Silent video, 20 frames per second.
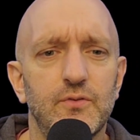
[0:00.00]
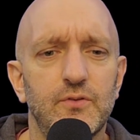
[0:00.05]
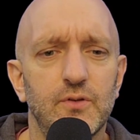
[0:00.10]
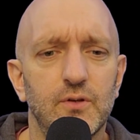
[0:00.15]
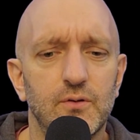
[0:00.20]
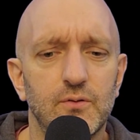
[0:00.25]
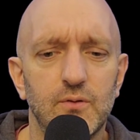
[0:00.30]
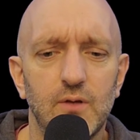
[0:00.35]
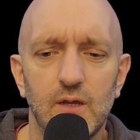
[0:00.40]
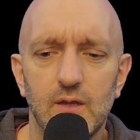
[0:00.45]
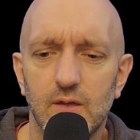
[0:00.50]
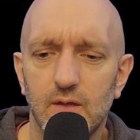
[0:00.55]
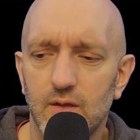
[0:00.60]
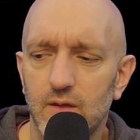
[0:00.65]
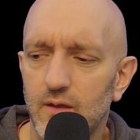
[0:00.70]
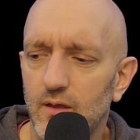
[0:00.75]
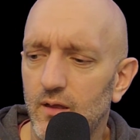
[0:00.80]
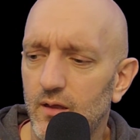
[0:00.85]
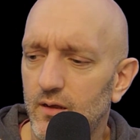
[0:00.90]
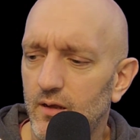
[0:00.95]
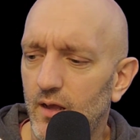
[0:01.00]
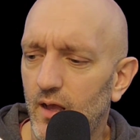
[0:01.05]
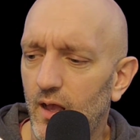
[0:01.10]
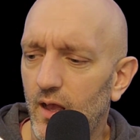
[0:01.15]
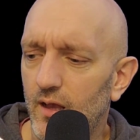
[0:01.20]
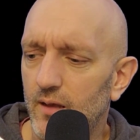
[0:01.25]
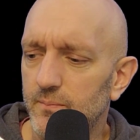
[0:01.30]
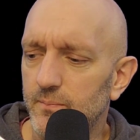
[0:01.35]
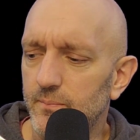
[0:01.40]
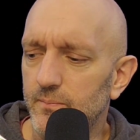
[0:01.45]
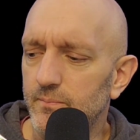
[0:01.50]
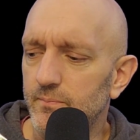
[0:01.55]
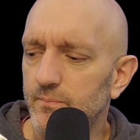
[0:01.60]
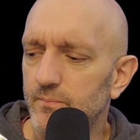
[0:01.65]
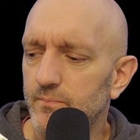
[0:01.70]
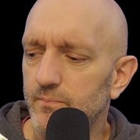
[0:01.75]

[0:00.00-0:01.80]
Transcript: So, I